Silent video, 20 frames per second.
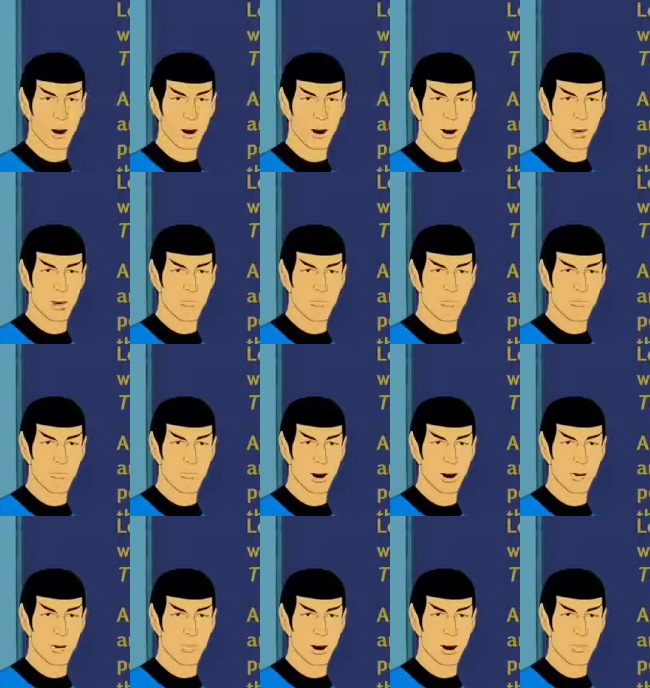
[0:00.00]
and
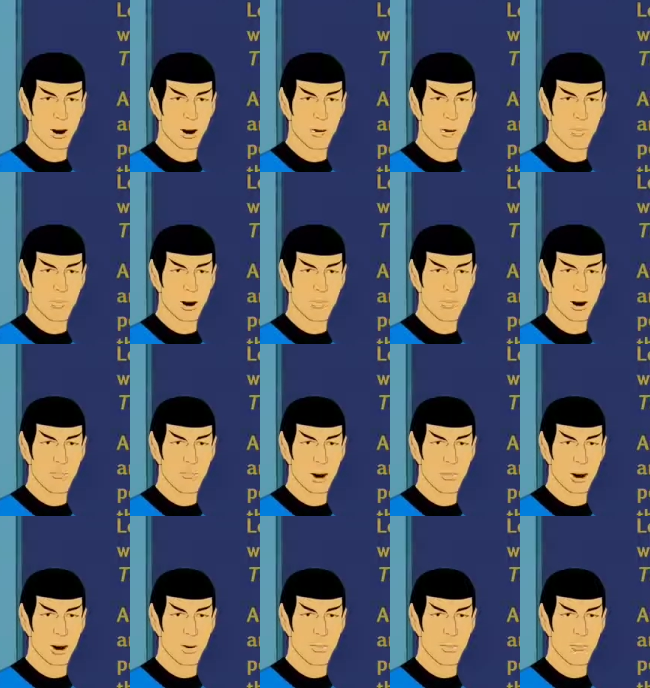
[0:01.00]
that it does not exhibit
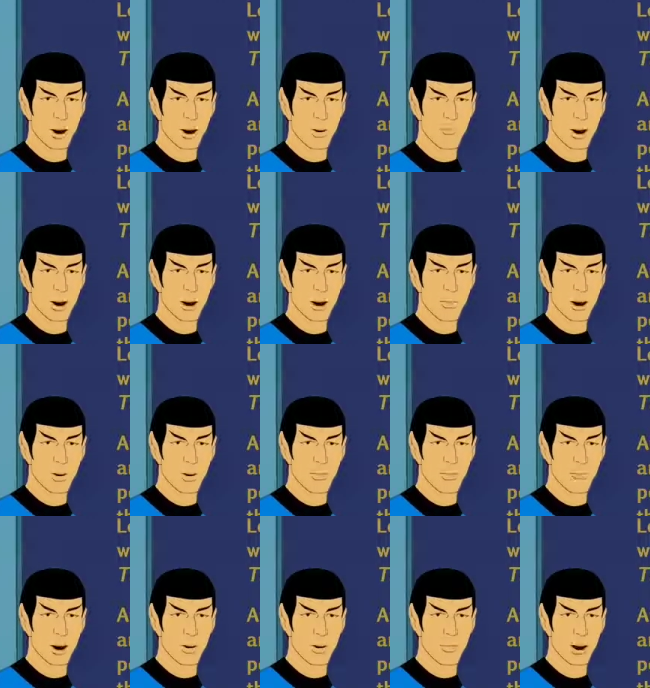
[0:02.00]
one of the logical
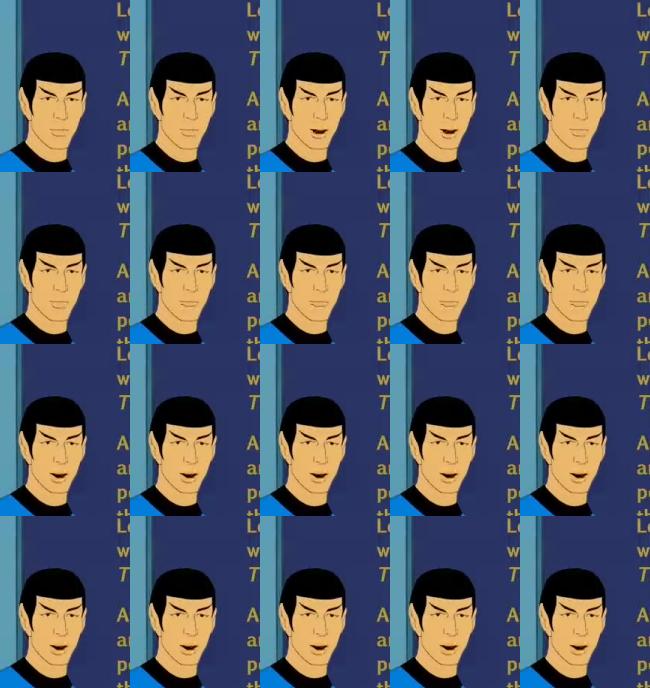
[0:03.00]
fallacies such as